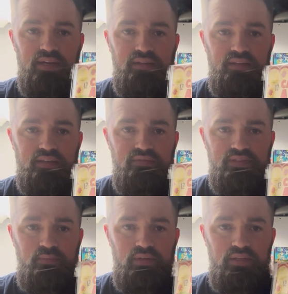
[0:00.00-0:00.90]
I think if
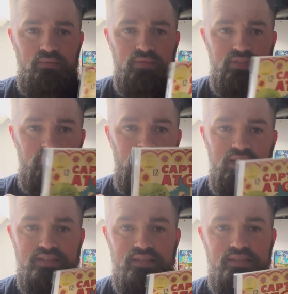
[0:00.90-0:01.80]
somebody was to
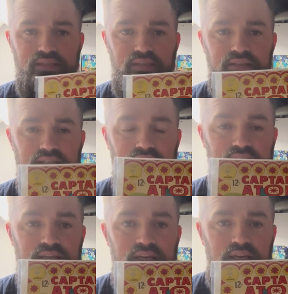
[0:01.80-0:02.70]
press this and clean
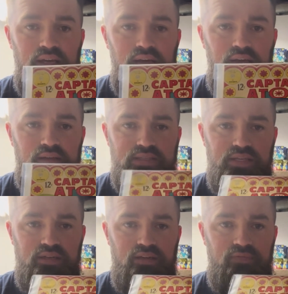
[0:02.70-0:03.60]
it and
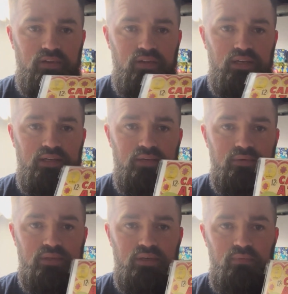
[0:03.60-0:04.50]
send it off for grading, it
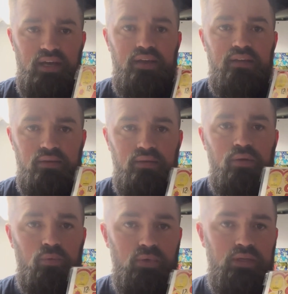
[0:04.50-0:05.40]
would come back
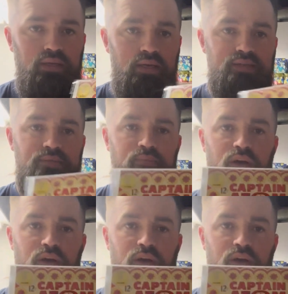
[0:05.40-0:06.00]
really nice.